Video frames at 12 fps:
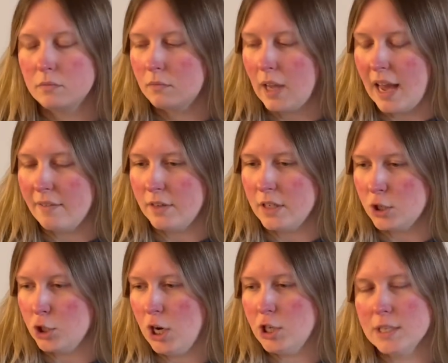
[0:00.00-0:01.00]
advent
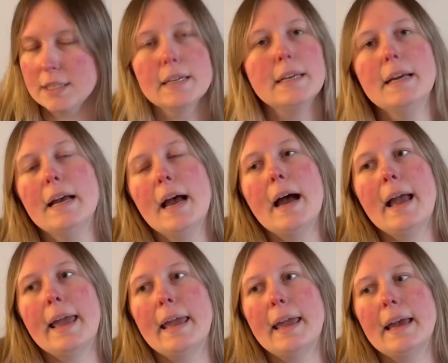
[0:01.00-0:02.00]
exchanges.
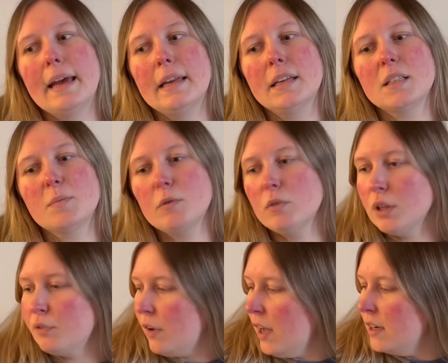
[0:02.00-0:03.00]
And it's been really
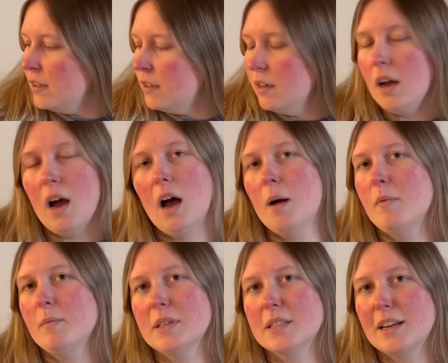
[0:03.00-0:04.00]
fun. It
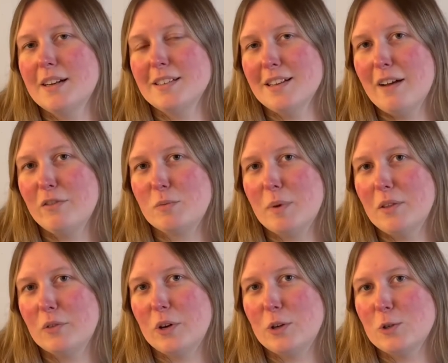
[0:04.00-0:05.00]
means that I didn't have to spend
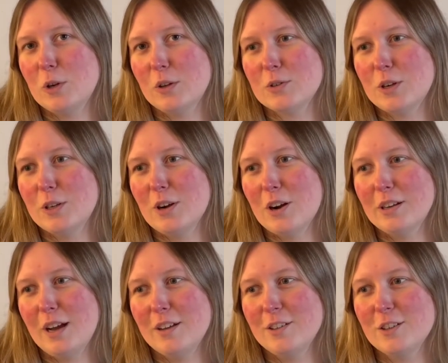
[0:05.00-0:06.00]
$300 on a yarn
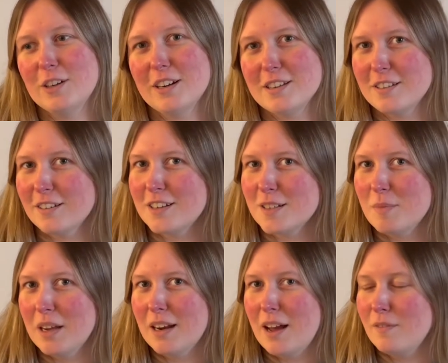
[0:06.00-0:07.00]
calendar, and I still get to
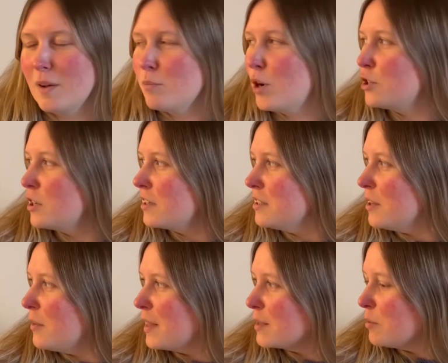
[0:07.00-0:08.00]
make an advent project. So
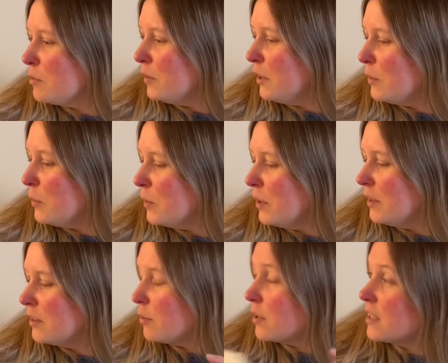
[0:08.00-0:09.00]
that's been really cool.
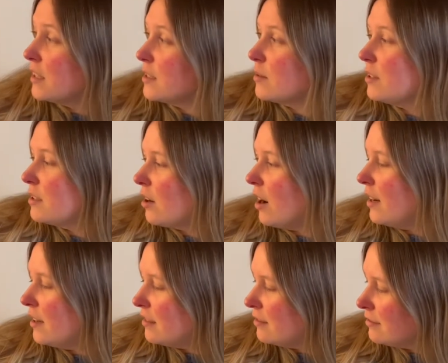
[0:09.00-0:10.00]
Do you want to see this one? Sorry, I
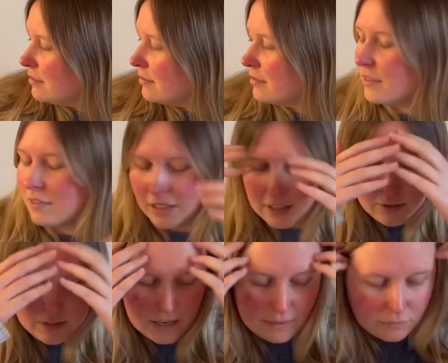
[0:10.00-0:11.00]
didn't let you
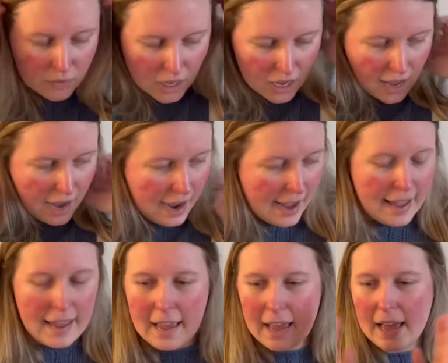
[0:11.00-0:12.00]
see it.
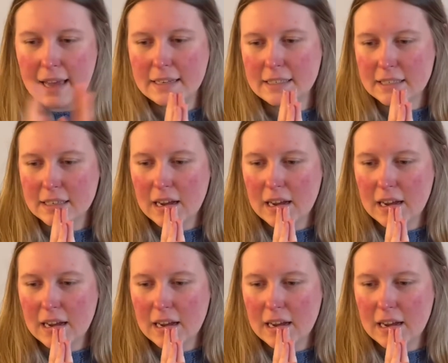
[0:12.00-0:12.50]
And